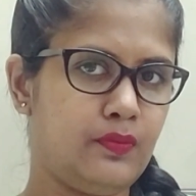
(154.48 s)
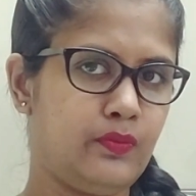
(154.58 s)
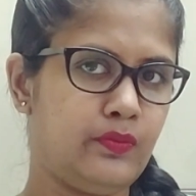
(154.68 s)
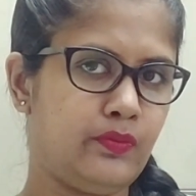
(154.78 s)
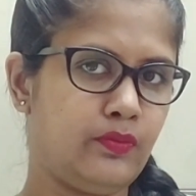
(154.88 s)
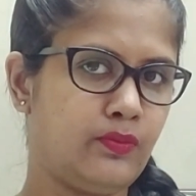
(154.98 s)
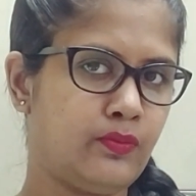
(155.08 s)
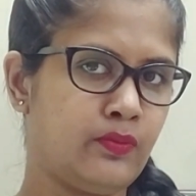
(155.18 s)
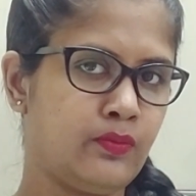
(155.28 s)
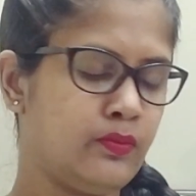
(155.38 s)

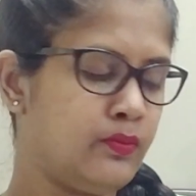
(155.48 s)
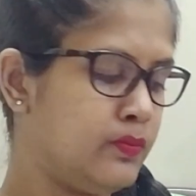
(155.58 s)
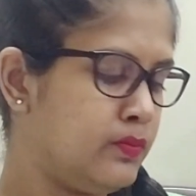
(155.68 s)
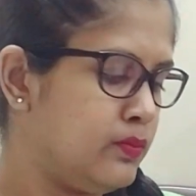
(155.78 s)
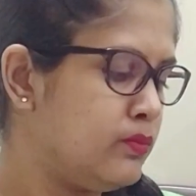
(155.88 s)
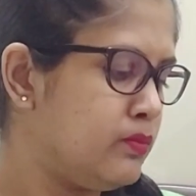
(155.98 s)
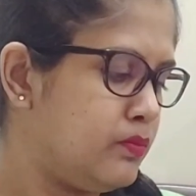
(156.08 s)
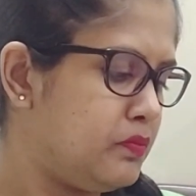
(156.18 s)
(no one is talking)